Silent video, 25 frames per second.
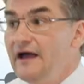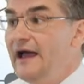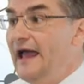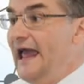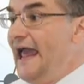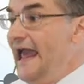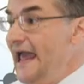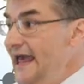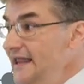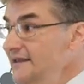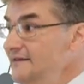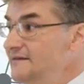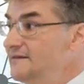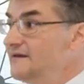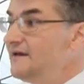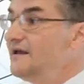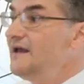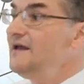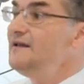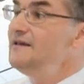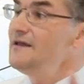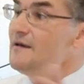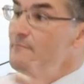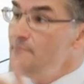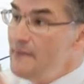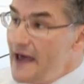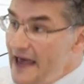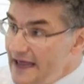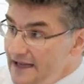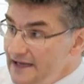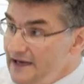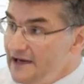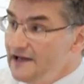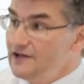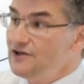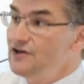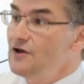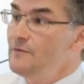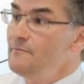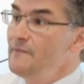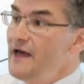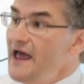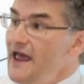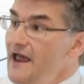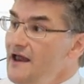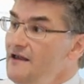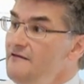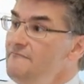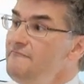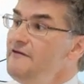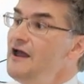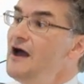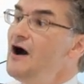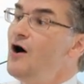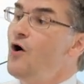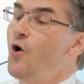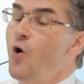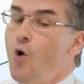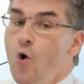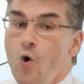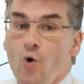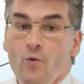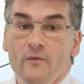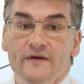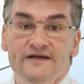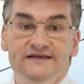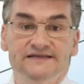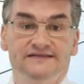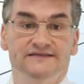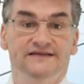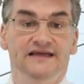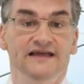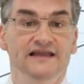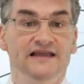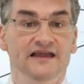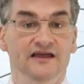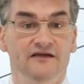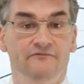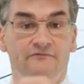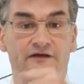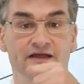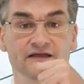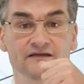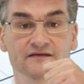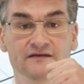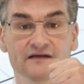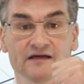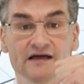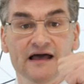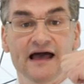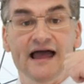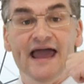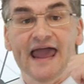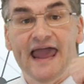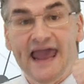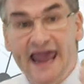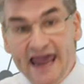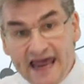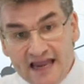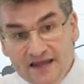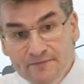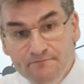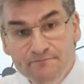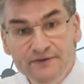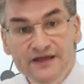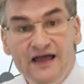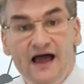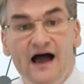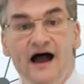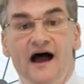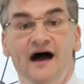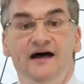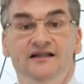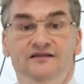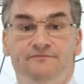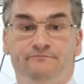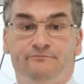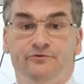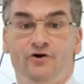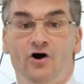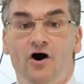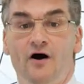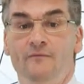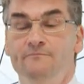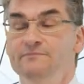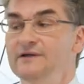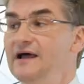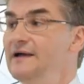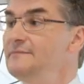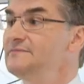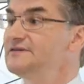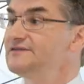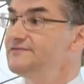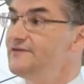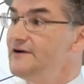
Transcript: And in the medical domain, we are always dealing with NP-hard problems.